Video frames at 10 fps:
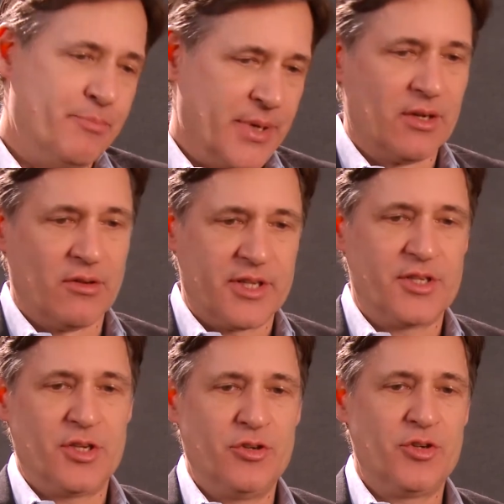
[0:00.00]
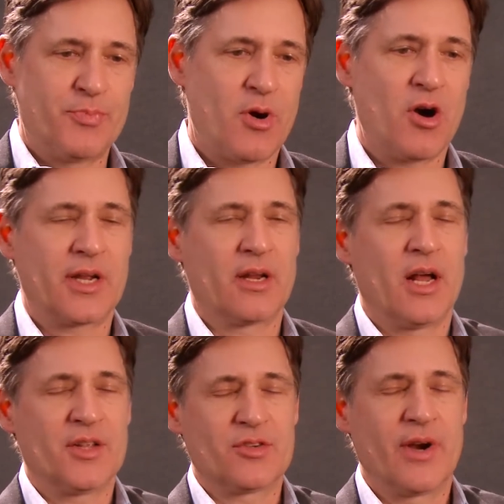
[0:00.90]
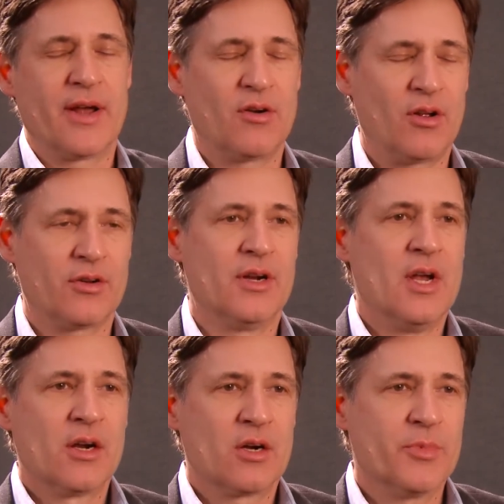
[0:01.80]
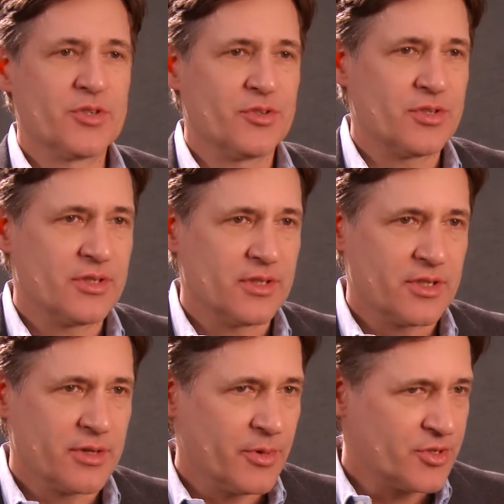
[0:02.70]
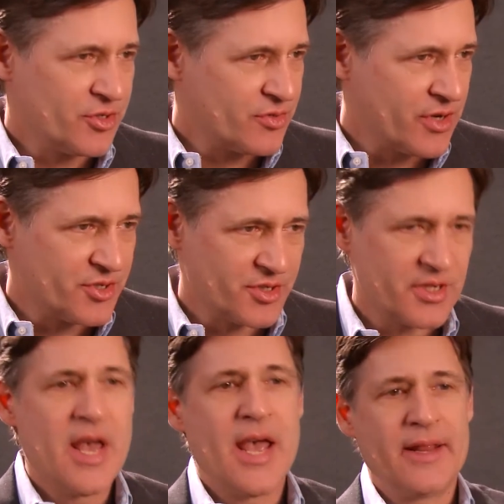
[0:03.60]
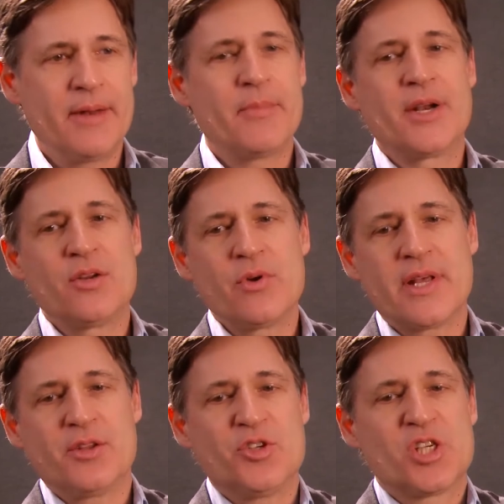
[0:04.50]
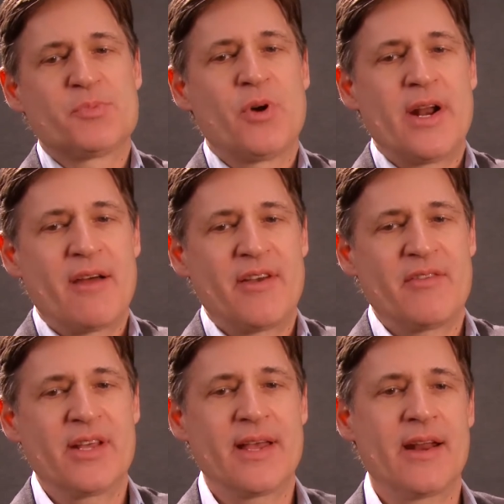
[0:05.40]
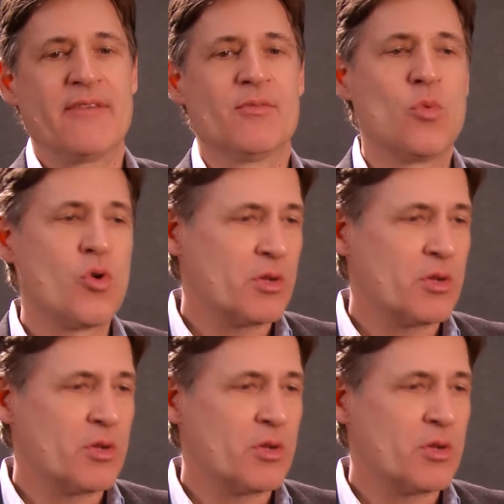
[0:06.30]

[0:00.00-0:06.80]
build these huge parking lots around all their commercial structures, and then by doing that you spread everything out even more.